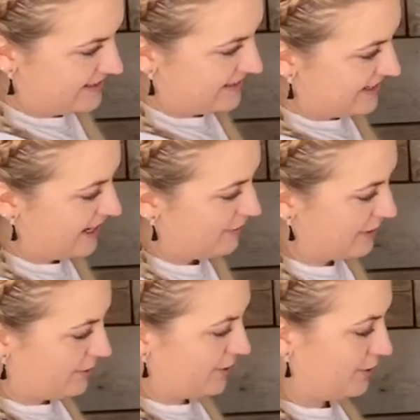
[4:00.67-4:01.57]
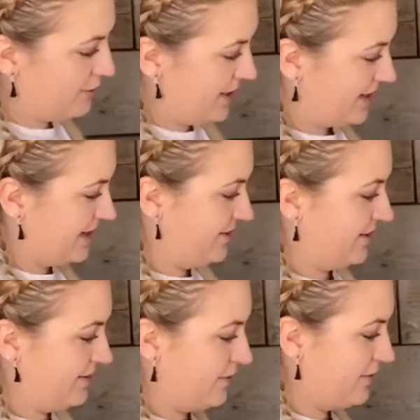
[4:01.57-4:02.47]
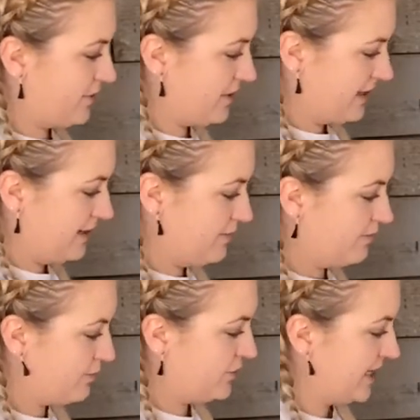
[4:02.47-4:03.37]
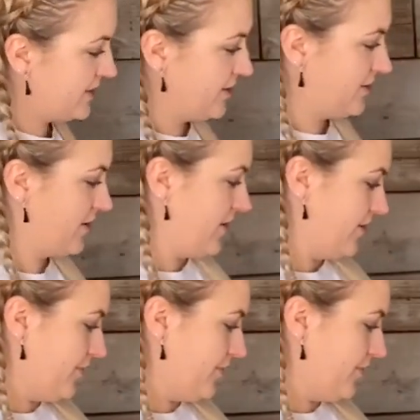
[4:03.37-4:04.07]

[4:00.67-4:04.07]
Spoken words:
tell me what you're working on if you've got any projects on the go.